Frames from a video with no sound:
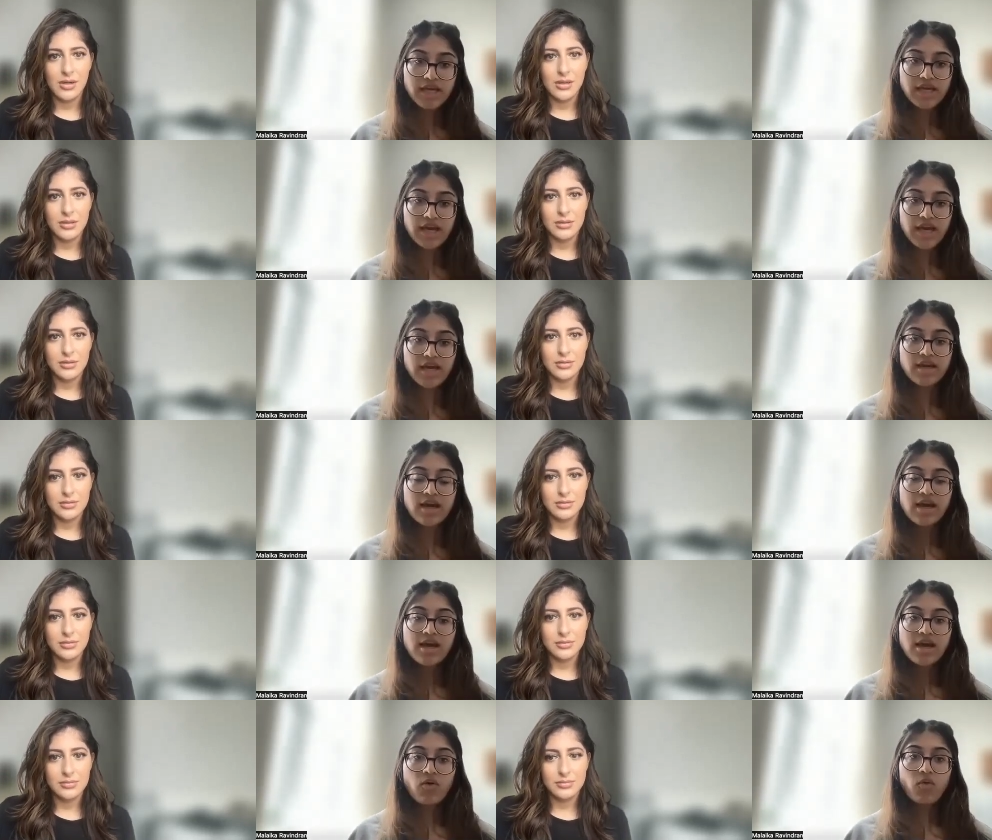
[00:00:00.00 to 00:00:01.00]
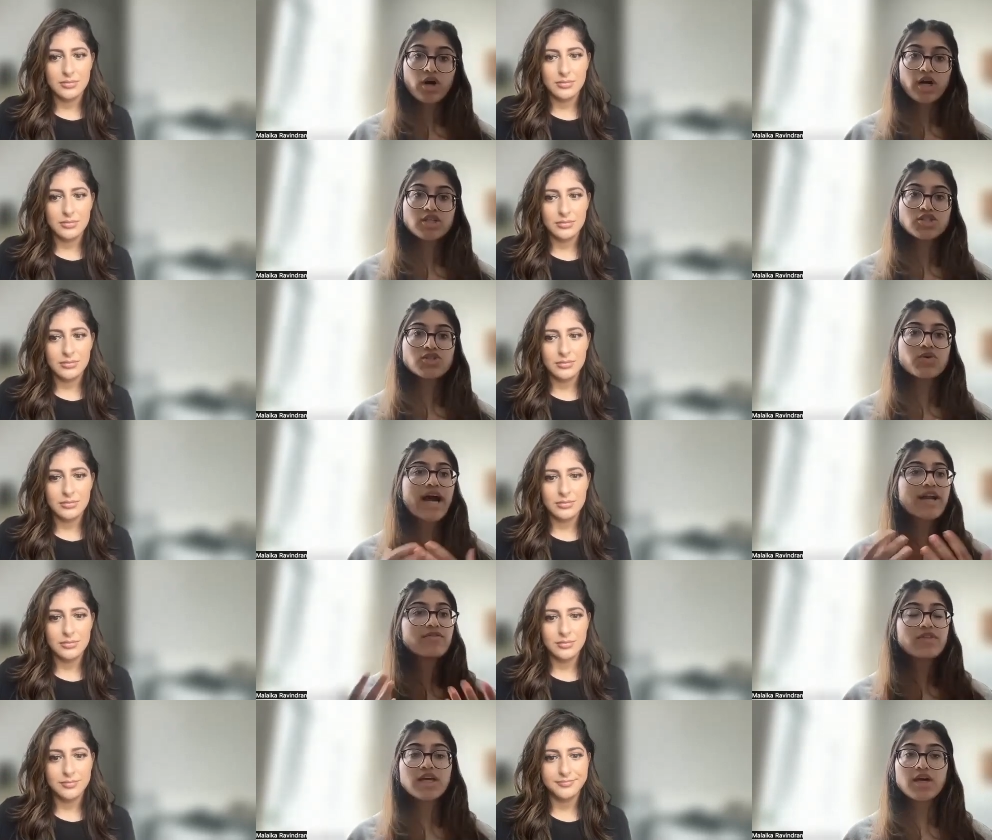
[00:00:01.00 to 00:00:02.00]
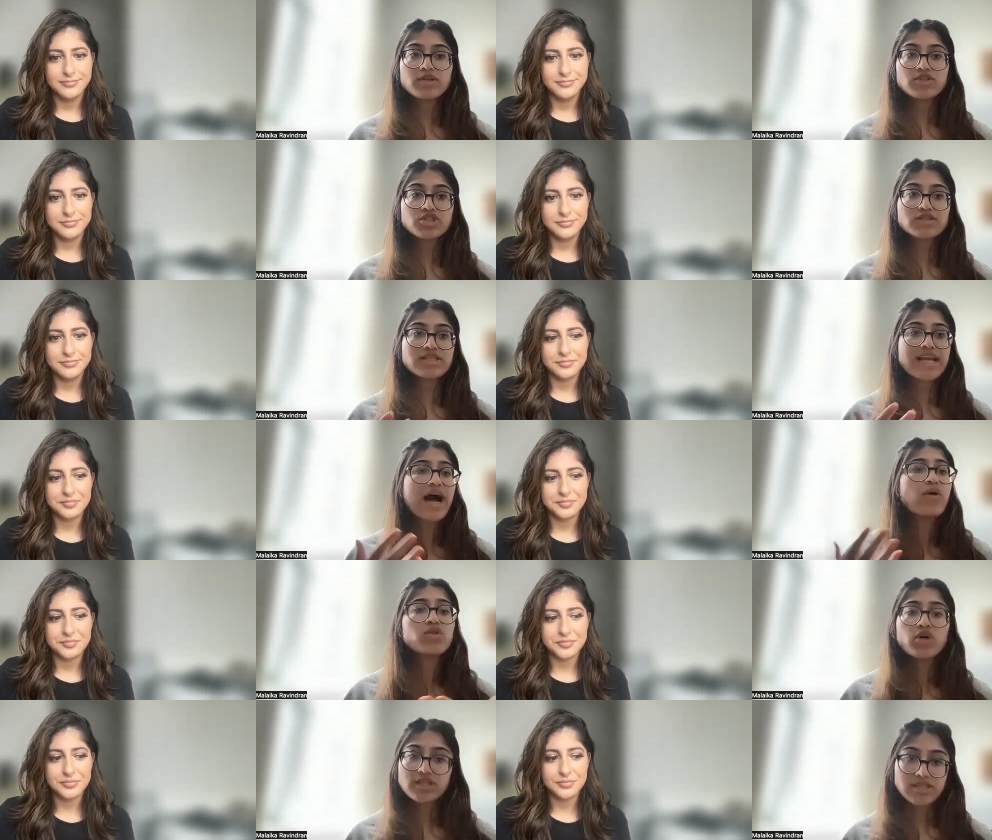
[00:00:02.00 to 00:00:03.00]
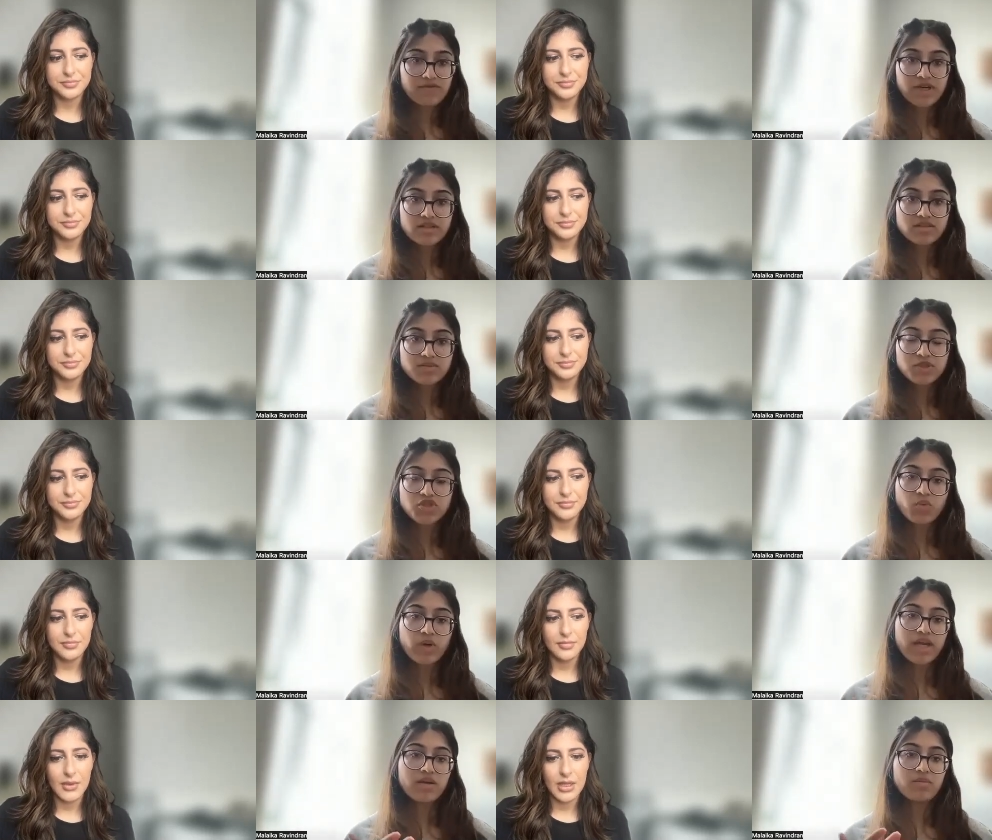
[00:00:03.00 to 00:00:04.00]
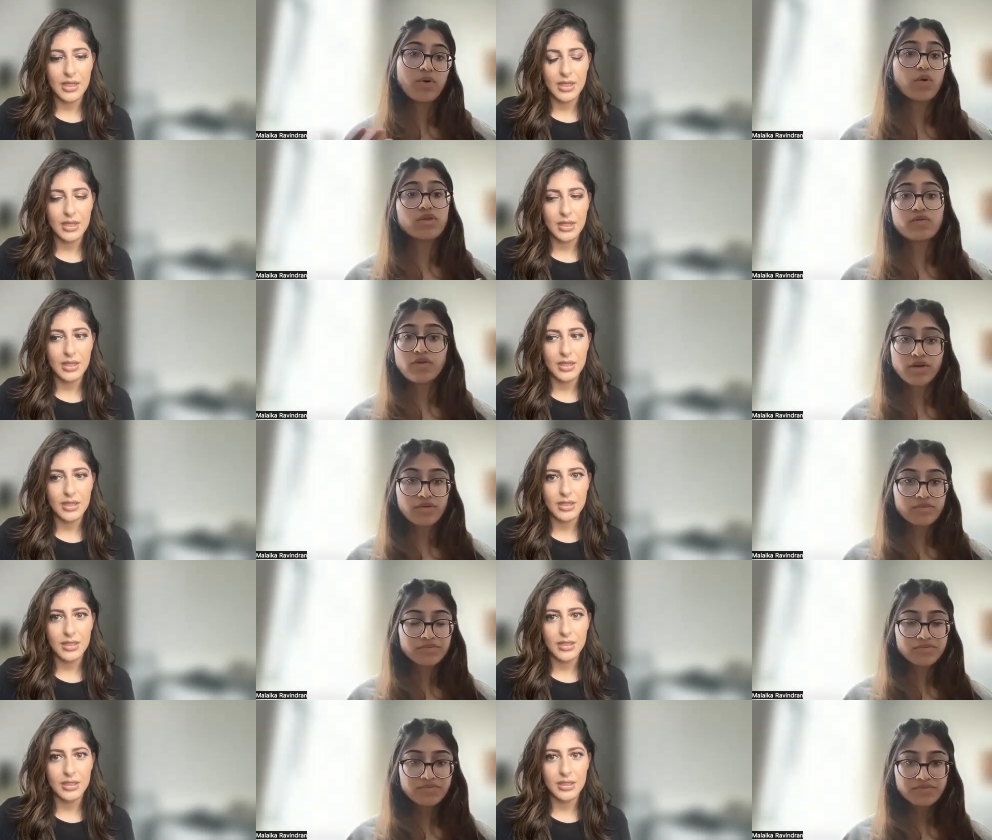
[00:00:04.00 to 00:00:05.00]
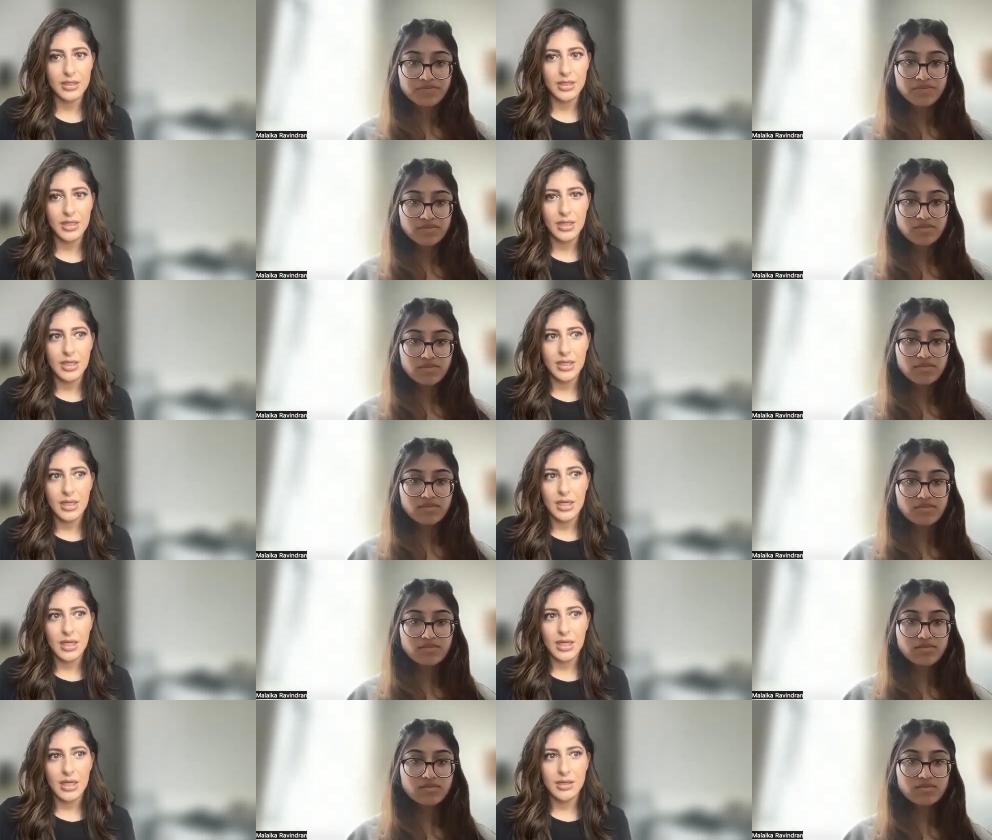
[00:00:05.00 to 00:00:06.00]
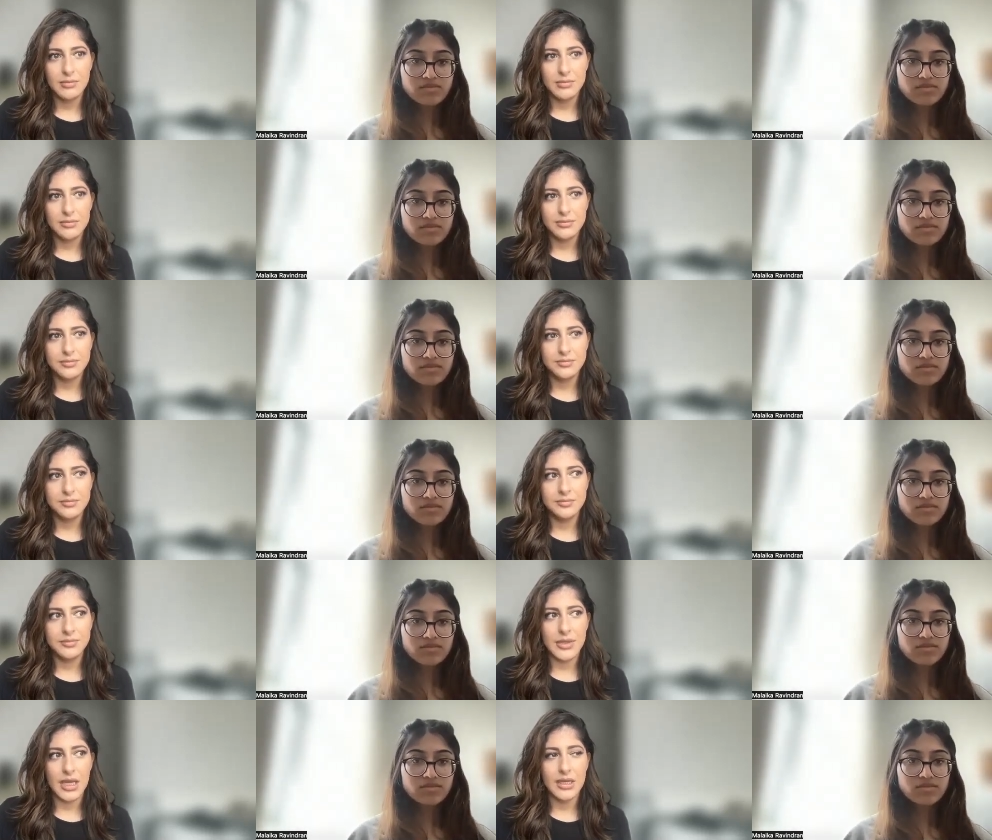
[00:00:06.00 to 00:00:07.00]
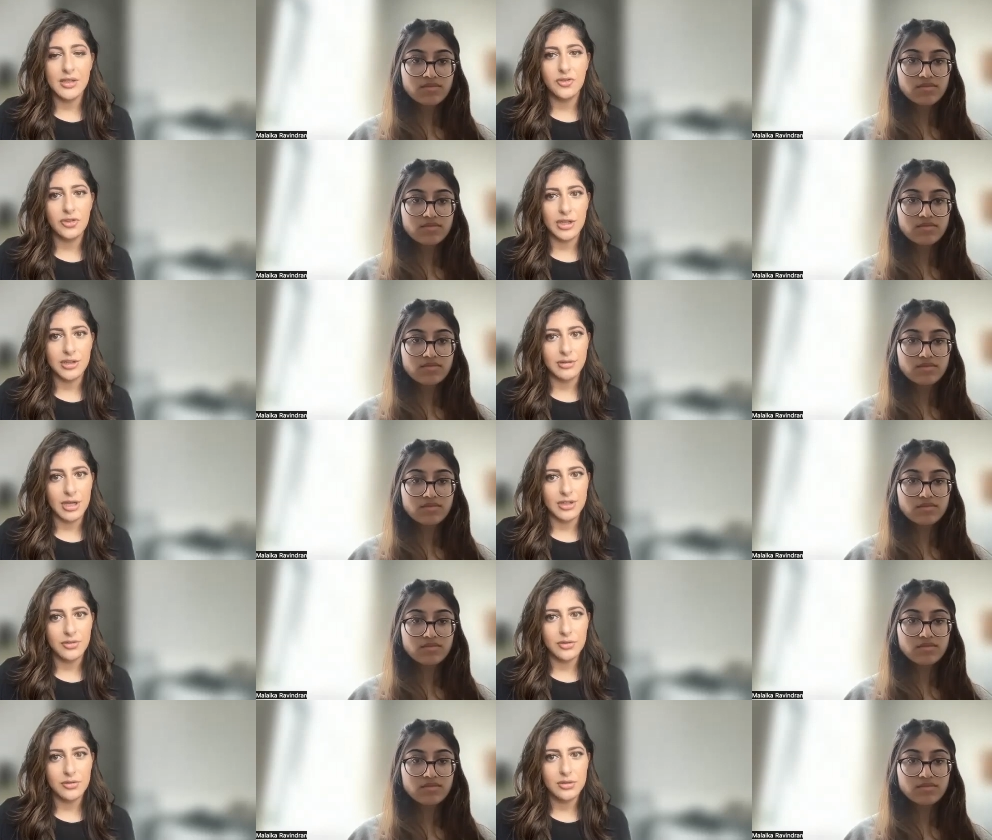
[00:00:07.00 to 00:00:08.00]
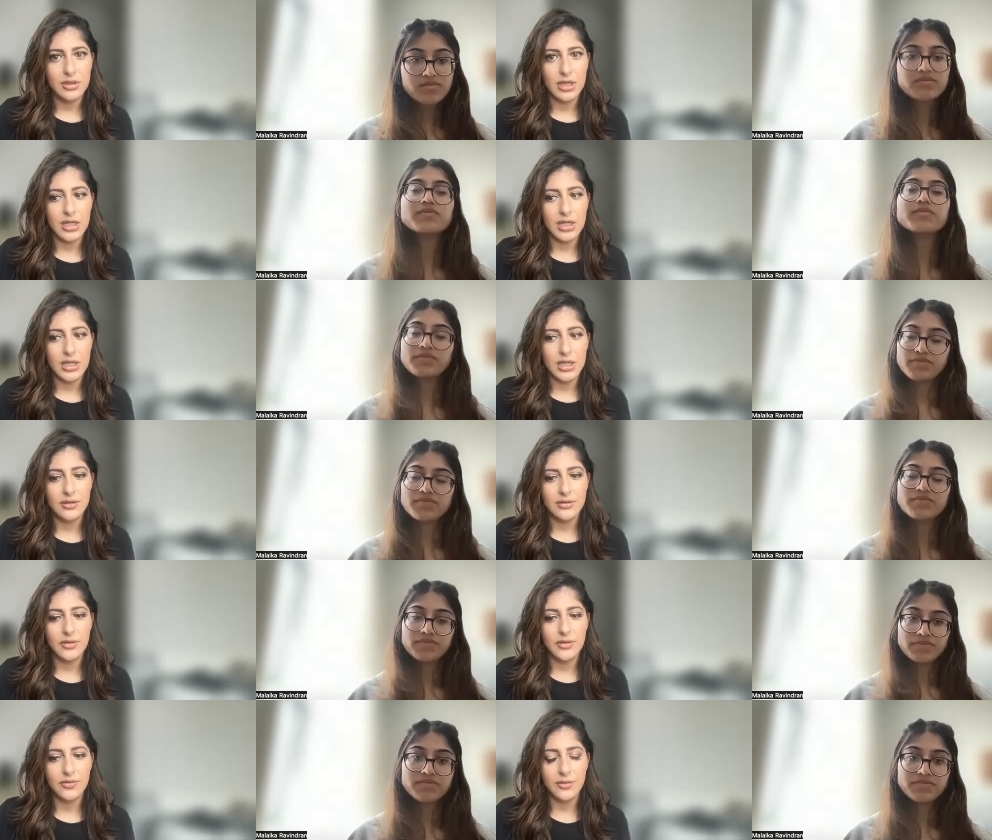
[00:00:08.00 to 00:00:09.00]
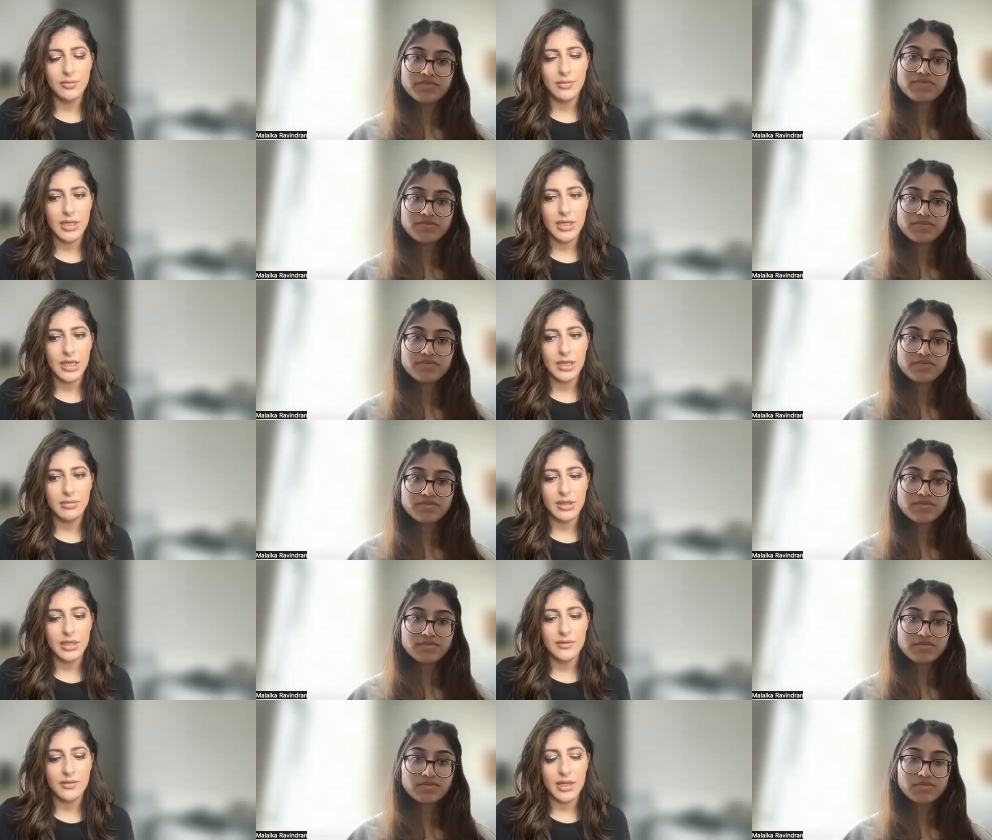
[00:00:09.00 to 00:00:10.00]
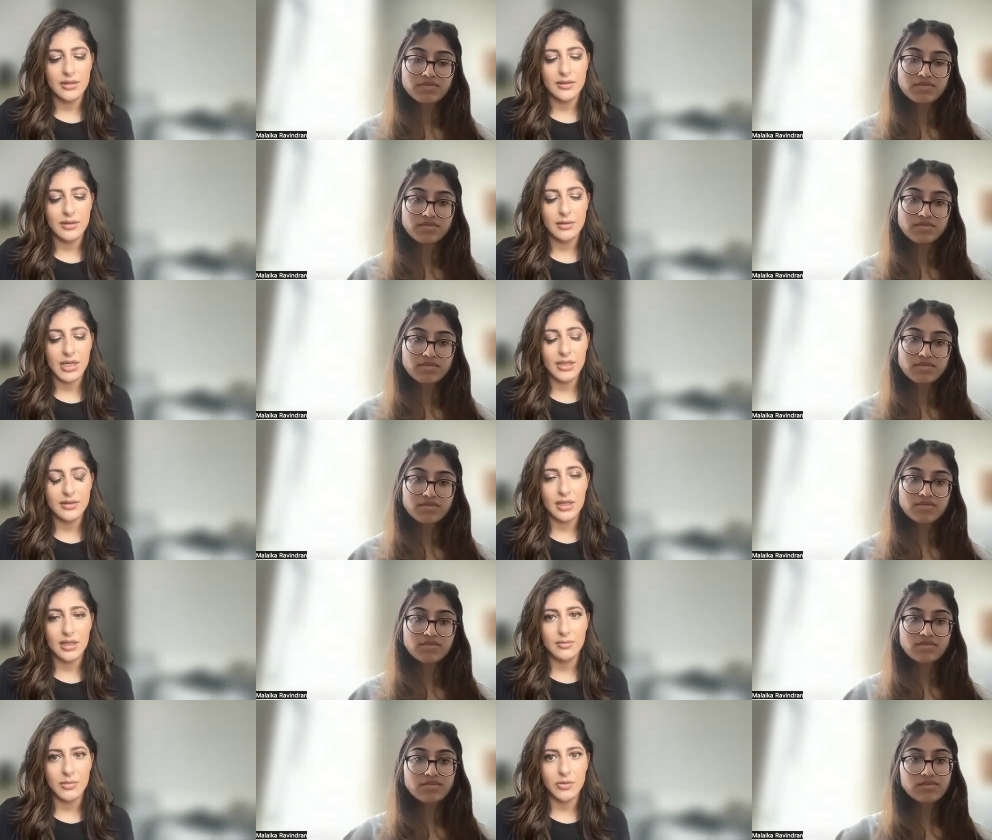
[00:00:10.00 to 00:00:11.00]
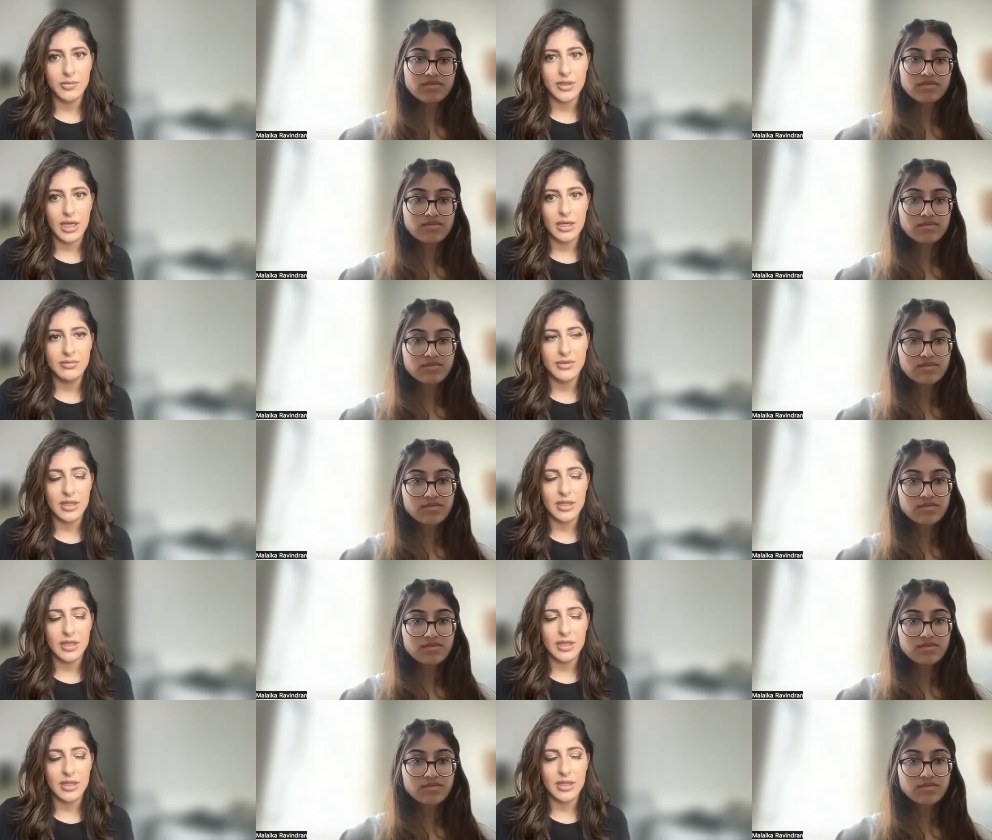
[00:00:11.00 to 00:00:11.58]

Speaker 1: thinking, or do you kind of think it was just an outlook difference between both of you?
Speaker 2: I think it's generational. So for me, I believe that Sima has said it multiple times that a